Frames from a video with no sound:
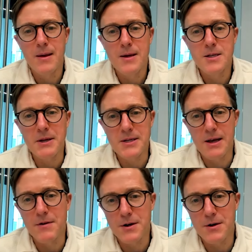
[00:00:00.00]
spent
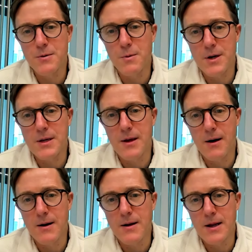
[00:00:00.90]
seven years working
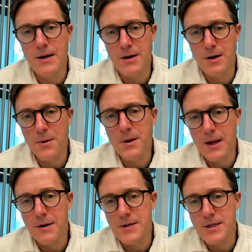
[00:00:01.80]
there and getting to know Clay
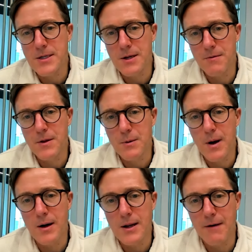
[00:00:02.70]
Christensen really
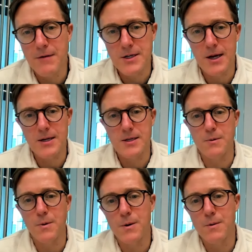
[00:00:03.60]
well and having a chance to
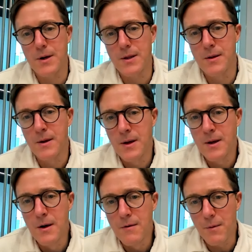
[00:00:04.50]
work with
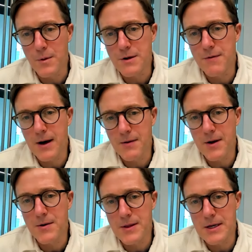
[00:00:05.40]
Fortune five
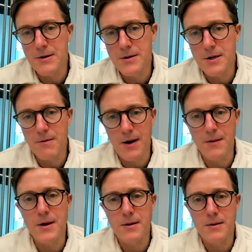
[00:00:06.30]
hundred leaders around
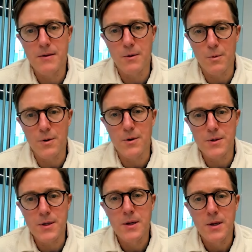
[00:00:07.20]
the, the
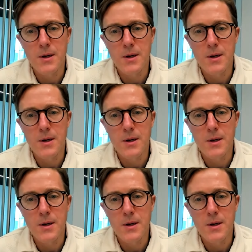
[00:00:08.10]
world,